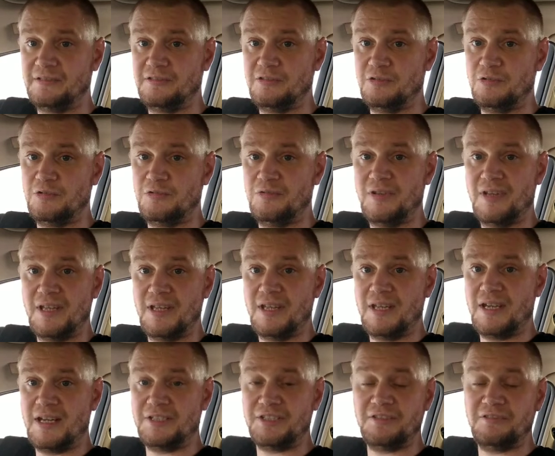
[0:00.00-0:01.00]
So
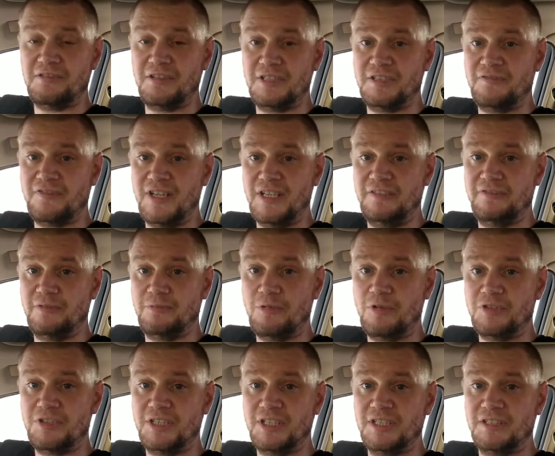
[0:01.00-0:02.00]
I'd just like to thank you for
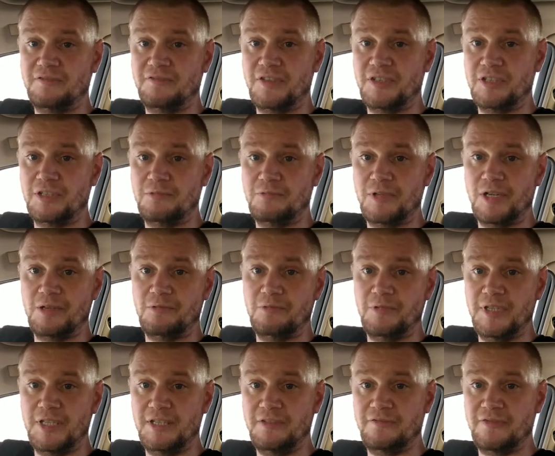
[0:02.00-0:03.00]
watching this video where
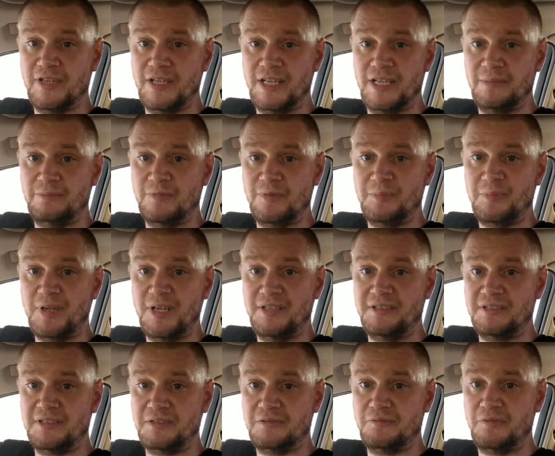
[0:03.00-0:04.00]
we've
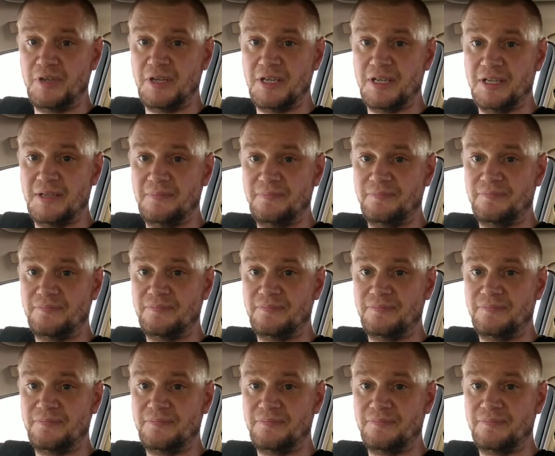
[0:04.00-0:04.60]
replaced the